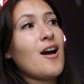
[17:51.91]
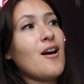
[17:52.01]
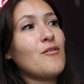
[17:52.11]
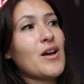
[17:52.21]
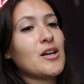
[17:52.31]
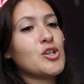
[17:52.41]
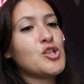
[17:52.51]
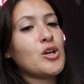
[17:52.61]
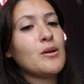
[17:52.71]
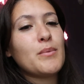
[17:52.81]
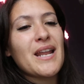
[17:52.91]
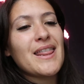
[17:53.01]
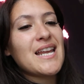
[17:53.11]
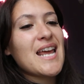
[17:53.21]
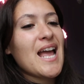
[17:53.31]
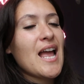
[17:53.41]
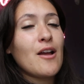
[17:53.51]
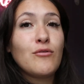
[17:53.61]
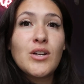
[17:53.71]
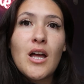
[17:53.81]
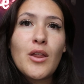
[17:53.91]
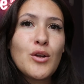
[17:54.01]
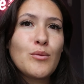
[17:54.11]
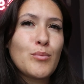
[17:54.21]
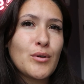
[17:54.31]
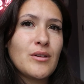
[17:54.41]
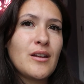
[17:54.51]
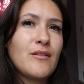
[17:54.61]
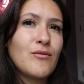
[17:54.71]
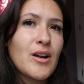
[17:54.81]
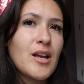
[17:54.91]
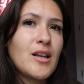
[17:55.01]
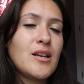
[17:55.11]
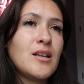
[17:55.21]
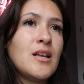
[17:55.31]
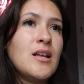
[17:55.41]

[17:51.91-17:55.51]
of Avatar, but then every other book that I've read,